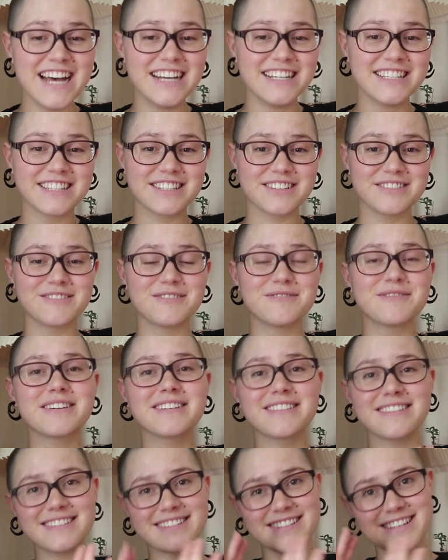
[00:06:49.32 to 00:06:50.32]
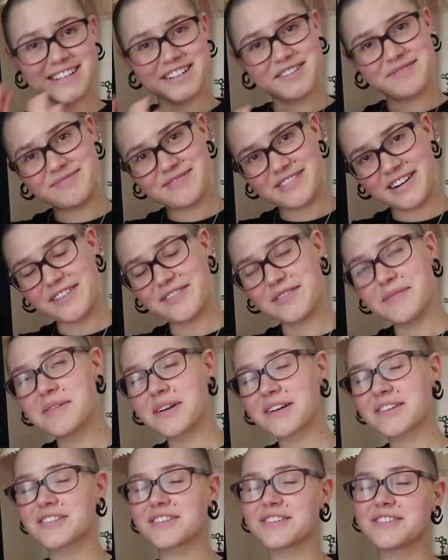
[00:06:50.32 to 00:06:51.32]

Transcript: So we're gonna take a break from Doctor